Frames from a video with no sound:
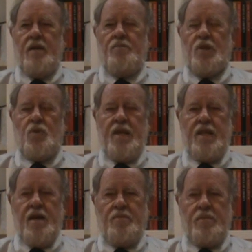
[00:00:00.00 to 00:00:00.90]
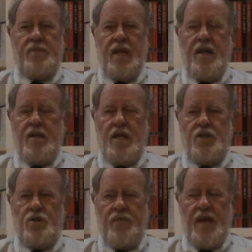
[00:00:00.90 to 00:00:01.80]
between them. They each
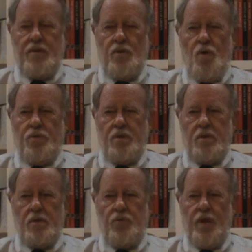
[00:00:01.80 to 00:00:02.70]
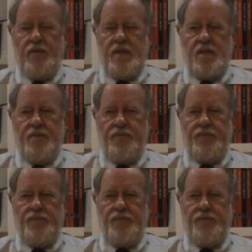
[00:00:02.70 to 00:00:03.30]
sort of had their own grievance.